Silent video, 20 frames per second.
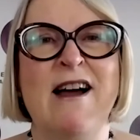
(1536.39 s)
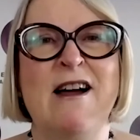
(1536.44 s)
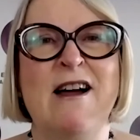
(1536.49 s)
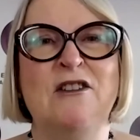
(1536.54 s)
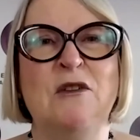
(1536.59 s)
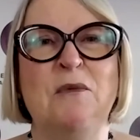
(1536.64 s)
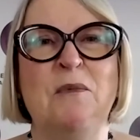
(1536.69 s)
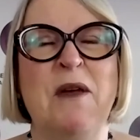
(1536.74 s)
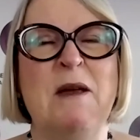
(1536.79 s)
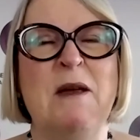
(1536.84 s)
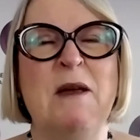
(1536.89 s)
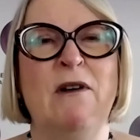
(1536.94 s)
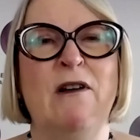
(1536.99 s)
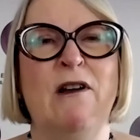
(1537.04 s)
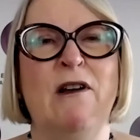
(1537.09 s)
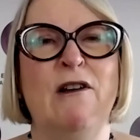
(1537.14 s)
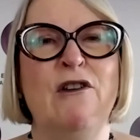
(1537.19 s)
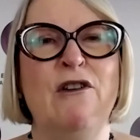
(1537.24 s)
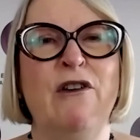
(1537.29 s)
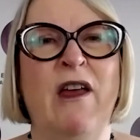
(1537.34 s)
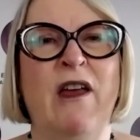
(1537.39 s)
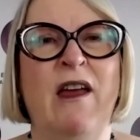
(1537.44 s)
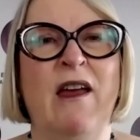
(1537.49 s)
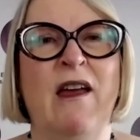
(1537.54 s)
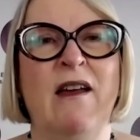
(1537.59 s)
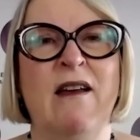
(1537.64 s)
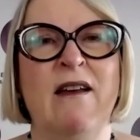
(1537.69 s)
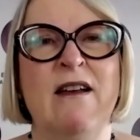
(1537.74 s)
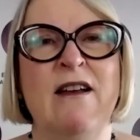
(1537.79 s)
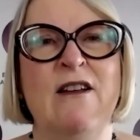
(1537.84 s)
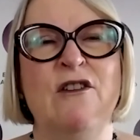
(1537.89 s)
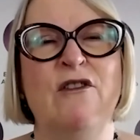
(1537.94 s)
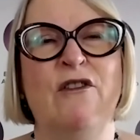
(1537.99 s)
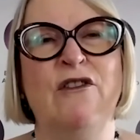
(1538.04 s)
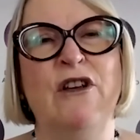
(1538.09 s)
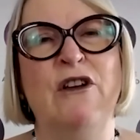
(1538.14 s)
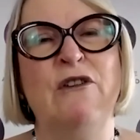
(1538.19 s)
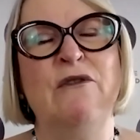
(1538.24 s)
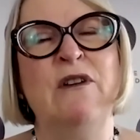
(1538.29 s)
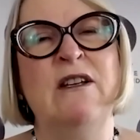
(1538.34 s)
So people are looking not
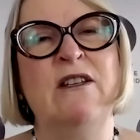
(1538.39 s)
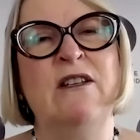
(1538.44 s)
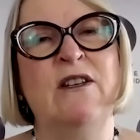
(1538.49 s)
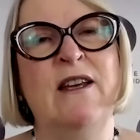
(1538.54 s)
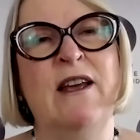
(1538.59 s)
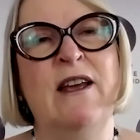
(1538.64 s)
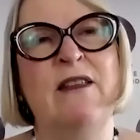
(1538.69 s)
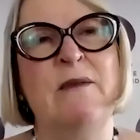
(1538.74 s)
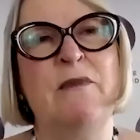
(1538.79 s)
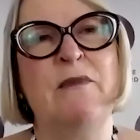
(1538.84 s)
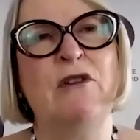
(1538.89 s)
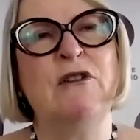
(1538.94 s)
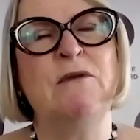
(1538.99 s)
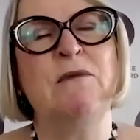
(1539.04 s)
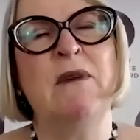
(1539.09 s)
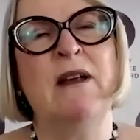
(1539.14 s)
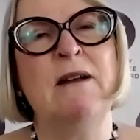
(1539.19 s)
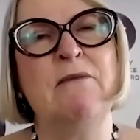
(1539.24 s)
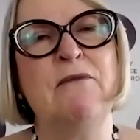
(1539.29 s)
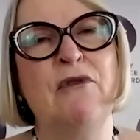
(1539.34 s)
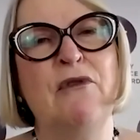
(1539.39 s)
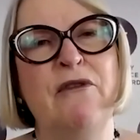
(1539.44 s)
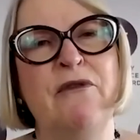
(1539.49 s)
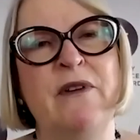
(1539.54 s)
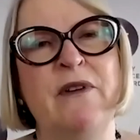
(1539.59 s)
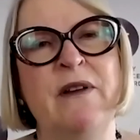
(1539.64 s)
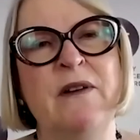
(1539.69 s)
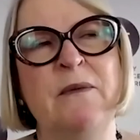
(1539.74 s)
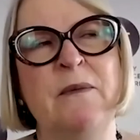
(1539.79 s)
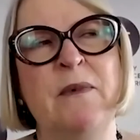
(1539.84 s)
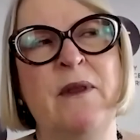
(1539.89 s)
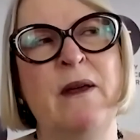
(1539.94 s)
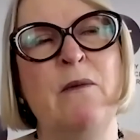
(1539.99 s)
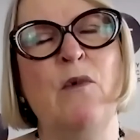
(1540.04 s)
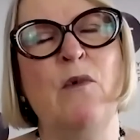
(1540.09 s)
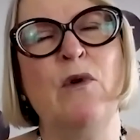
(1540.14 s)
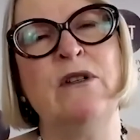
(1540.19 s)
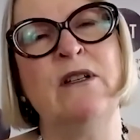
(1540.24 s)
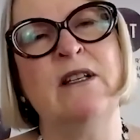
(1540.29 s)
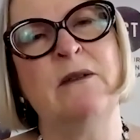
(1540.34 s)
only to get their bottom line profit, but they're
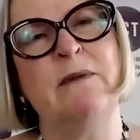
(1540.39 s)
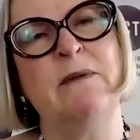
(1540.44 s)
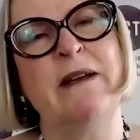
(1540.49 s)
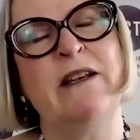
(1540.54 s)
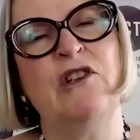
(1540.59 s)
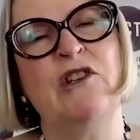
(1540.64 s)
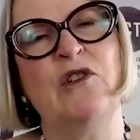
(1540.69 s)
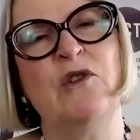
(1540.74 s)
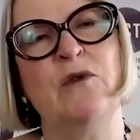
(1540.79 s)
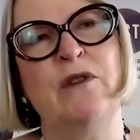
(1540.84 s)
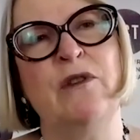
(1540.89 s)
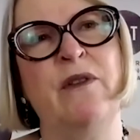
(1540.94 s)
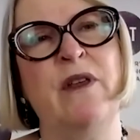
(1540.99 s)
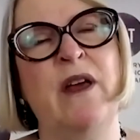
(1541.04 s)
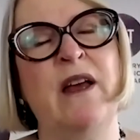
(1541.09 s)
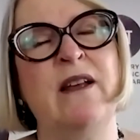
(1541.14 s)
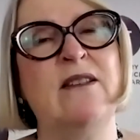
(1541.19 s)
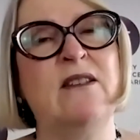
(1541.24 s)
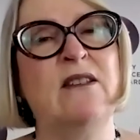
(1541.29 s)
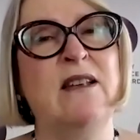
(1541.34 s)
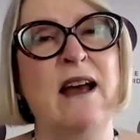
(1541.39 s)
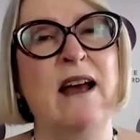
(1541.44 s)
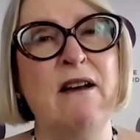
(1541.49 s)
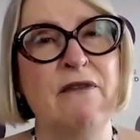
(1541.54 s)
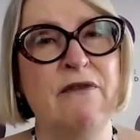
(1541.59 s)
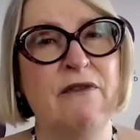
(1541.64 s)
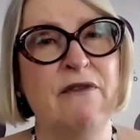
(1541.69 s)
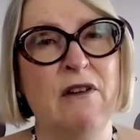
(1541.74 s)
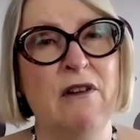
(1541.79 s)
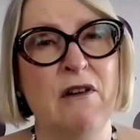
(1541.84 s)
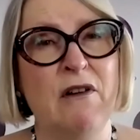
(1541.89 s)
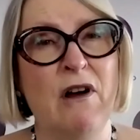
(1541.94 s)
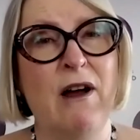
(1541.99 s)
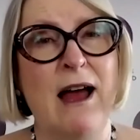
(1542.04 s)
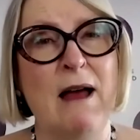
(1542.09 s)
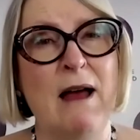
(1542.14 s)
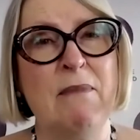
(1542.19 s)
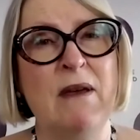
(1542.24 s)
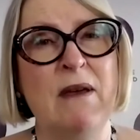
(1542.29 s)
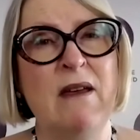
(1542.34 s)
wanting to make sure that their staff are
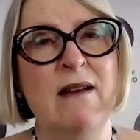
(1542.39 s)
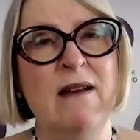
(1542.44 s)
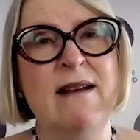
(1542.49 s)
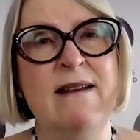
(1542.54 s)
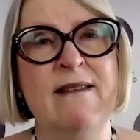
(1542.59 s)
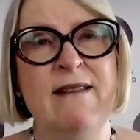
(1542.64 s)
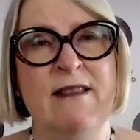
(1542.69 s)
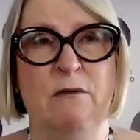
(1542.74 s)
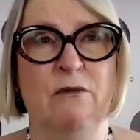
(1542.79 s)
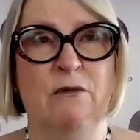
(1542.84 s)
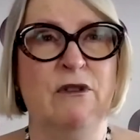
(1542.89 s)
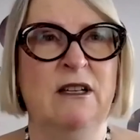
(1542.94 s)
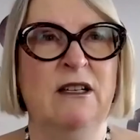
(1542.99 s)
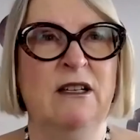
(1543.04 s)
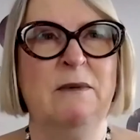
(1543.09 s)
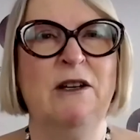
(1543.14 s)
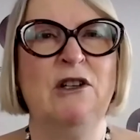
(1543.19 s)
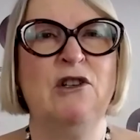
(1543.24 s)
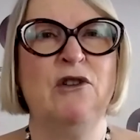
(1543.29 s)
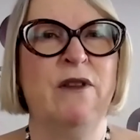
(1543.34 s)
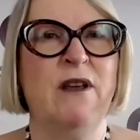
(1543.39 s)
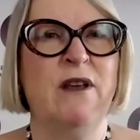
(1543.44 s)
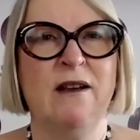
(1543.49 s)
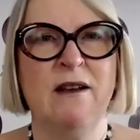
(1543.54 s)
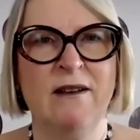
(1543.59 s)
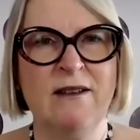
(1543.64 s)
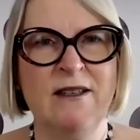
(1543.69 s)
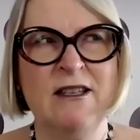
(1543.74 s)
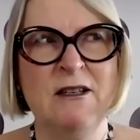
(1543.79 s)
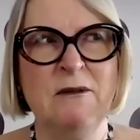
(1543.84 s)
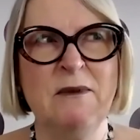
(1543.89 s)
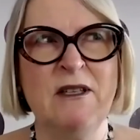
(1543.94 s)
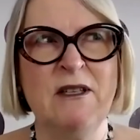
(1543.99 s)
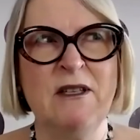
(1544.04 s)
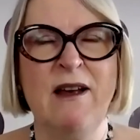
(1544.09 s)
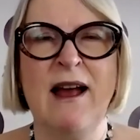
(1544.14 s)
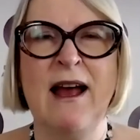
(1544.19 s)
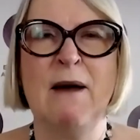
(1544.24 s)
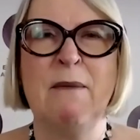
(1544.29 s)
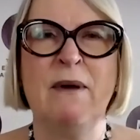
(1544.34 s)
happy. They're wanting to make sure their customers
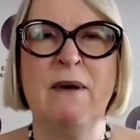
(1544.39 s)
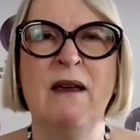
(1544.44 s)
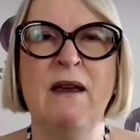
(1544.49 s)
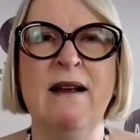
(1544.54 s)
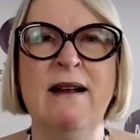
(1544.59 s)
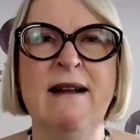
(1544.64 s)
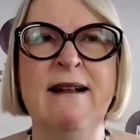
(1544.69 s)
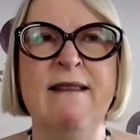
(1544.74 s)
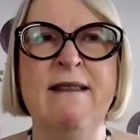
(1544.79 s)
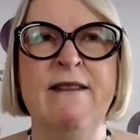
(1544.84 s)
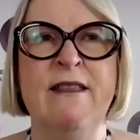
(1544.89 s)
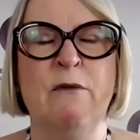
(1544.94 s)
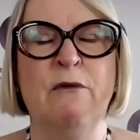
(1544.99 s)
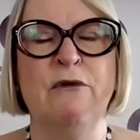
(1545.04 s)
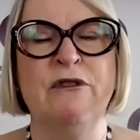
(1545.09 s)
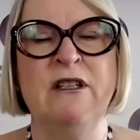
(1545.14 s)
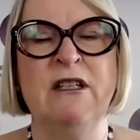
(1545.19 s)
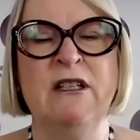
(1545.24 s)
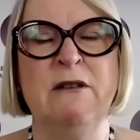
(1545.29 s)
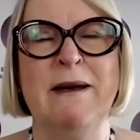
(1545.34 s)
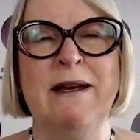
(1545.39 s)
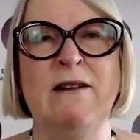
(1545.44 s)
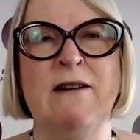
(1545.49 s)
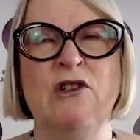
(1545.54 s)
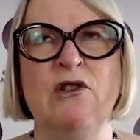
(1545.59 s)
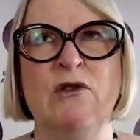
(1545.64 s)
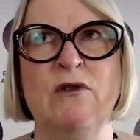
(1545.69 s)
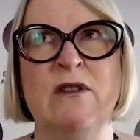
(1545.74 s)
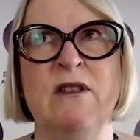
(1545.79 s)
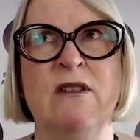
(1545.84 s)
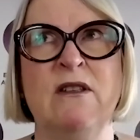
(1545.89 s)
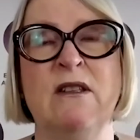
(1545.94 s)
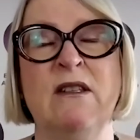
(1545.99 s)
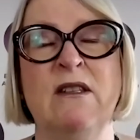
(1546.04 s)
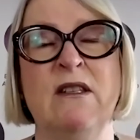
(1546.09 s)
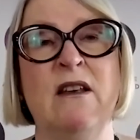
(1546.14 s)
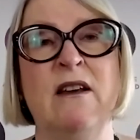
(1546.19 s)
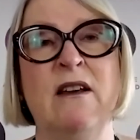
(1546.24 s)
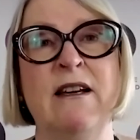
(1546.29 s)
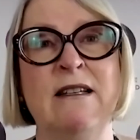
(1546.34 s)
are happy. They're wanting to make sure
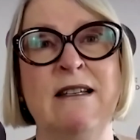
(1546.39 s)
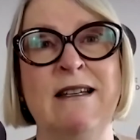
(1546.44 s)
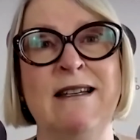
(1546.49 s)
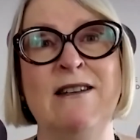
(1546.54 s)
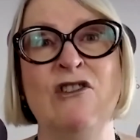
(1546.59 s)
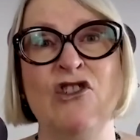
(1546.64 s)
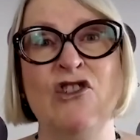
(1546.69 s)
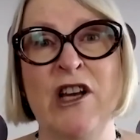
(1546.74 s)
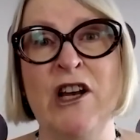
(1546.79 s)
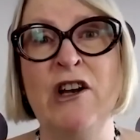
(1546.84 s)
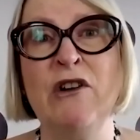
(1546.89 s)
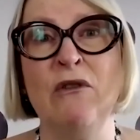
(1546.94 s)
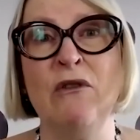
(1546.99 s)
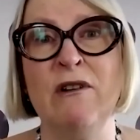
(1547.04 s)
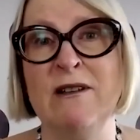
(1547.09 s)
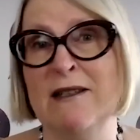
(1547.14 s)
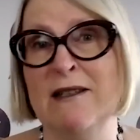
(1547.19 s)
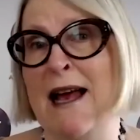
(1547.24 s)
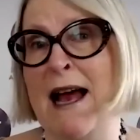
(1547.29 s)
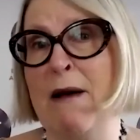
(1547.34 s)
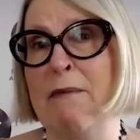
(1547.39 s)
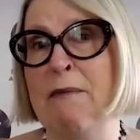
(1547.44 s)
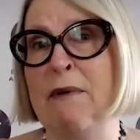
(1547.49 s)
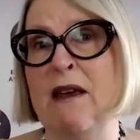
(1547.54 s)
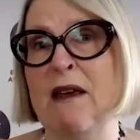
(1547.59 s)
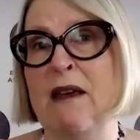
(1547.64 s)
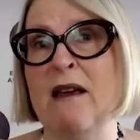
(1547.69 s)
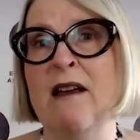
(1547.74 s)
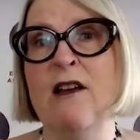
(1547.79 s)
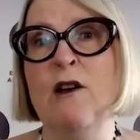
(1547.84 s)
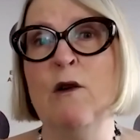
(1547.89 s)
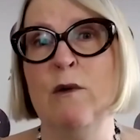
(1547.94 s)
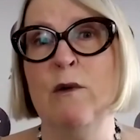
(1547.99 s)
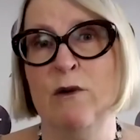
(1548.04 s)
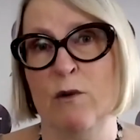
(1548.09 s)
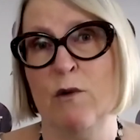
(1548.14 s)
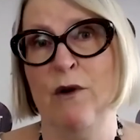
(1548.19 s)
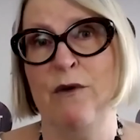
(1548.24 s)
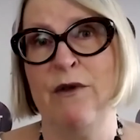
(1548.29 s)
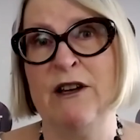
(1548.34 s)
society in general is happy with
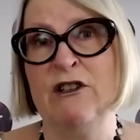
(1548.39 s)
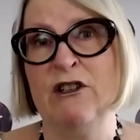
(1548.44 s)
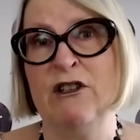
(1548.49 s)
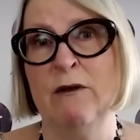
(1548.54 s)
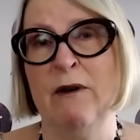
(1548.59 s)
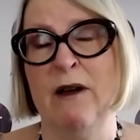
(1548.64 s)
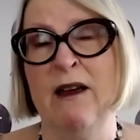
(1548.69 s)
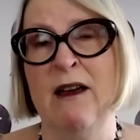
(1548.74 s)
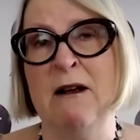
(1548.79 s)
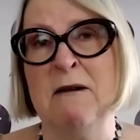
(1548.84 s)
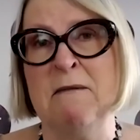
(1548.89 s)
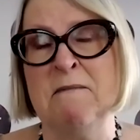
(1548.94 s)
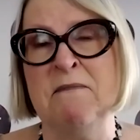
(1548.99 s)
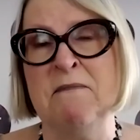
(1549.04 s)
what they're doing.